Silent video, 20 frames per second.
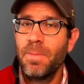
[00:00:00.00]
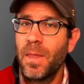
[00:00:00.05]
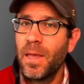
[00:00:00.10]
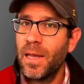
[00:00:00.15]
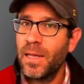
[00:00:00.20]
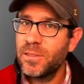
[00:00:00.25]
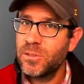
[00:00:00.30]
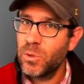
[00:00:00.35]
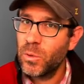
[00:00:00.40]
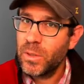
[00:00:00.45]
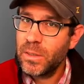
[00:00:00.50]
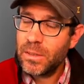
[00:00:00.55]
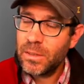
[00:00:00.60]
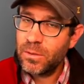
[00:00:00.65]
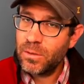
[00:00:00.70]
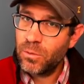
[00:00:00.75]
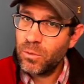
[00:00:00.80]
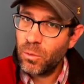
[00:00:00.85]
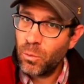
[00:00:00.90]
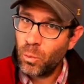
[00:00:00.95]
And so it
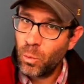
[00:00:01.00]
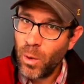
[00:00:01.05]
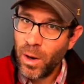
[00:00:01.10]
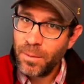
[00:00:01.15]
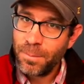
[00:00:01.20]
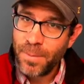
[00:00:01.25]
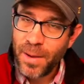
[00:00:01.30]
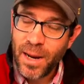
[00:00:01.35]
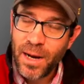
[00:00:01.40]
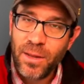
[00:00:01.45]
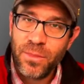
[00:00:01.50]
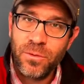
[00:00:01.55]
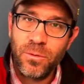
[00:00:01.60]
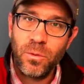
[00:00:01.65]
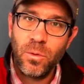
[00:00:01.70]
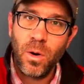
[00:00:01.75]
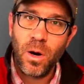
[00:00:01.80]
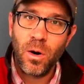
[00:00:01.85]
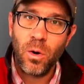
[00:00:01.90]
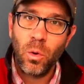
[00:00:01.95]
went back
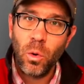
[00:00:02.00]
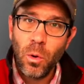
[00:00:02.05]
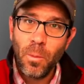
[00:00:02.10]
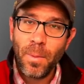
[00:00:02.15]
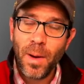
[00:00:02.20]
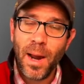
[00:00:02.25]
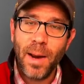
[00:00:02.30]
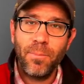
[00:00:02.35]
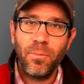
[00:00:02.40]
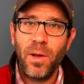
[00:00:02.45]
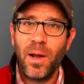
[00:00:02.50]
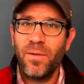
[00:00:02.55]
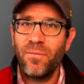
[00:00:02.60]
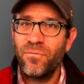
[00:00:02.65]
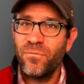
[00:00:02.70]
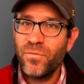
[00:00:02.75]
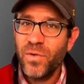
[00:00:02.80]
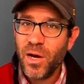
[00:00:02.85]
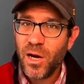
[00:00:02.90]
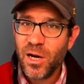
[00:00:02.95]
through our whole pipeline,
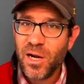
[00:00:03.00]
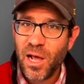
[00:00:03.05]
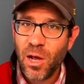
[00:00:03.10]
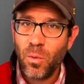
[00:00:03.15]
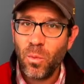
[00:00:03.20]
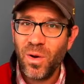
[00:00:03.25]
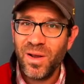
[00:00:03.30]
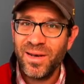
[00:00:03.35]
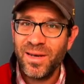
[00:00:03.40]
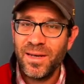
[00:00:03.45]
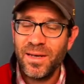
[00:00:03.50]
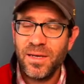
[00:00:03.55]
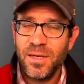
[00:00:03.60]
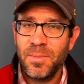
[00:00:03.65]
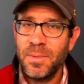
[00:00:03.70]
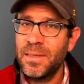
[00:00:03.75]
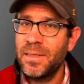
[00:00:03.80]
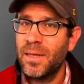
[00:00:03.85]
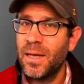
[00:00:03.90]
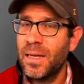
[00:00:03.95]
figured out what needed to
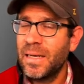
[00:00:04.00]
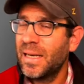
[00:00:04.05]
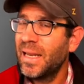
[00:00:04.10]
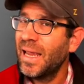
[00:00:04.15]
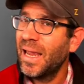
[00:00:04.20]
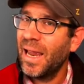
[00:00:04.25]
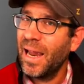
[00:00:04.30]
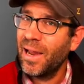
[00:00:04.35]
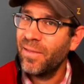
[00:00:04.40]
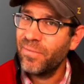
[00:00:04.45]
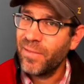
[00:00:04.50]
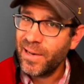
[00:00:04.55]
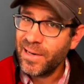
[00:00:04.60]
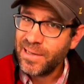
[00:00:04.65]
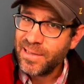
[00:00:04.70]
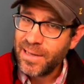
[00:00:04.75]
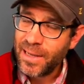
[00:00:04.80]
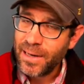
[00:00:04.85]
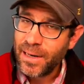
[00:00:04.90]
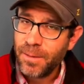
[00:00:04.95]
be done, and then
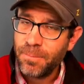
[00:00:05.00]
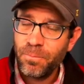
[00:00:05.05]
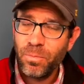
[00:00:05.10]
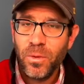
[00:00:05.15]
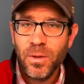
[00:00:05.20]
did it.